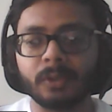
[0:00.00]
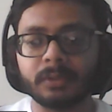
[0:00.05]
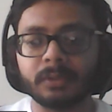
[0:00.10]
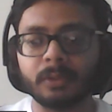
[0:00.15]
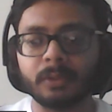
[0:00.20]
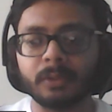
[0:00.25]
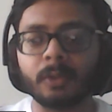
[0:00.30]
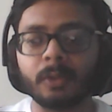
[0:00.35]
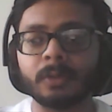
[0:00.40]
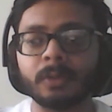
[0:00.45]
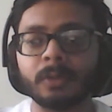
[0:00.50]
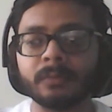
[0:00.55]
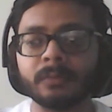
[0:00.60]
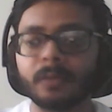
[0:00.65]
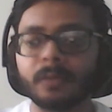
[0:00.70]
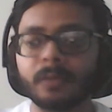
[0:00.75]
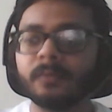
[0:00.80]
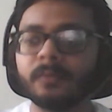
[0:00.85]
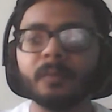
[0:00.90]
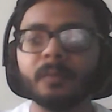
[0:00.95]
or what
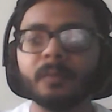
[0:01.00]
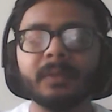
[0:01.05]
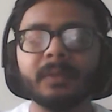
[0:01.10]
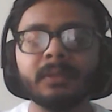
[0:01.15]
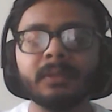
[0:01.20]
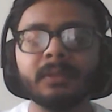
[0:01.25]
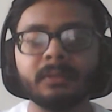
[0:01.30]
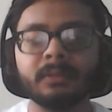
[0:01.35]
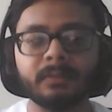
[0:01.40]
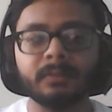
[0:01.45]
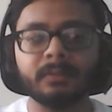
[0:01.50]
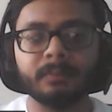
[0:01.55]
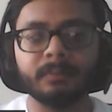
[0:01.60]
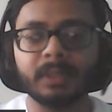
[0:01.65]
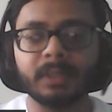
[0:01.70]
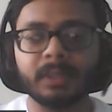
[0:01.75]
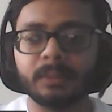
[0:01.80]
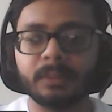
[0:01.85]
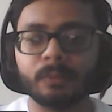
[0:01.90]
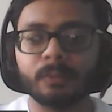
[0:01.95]
would my
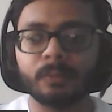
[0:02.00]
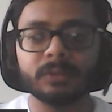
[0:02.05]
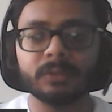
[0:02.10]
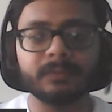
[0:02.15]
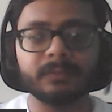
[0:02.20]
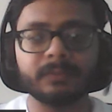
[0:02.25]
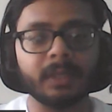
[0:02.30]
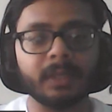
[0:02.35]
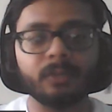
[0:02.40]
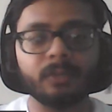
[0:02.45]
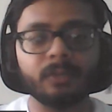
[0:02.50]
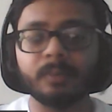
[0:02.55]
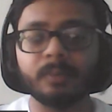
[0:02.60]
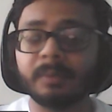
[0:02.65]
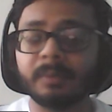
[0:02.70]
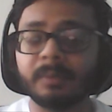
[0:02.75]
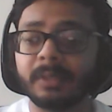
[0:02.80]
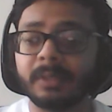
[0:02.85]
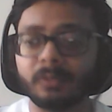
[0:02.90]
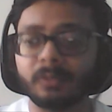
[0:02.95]
approach if I had to
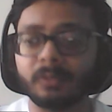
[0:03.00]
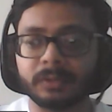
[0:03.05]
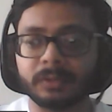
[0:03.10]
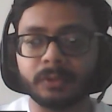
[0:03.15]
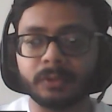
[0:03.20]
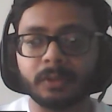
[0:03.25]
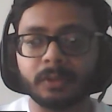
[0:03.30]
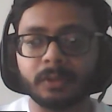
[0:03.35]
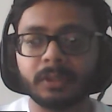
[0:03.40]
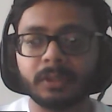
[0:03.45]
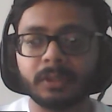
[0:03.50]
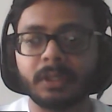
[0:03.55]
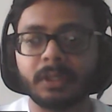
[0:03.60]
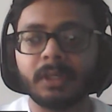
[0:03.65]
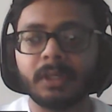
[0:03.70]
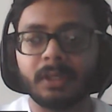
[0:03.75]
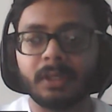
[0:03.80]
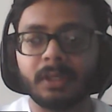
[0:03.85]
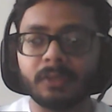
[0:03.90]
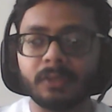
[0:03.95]
implement quick sort.
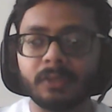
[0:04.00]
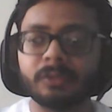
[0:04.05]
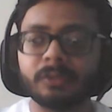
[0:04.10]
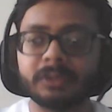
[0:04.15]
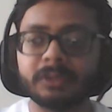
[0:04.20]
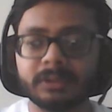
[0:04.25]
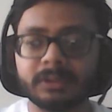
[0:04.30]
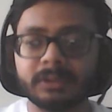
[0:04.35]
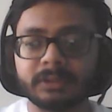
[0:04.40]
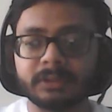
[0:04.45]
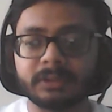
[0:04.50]
Like questions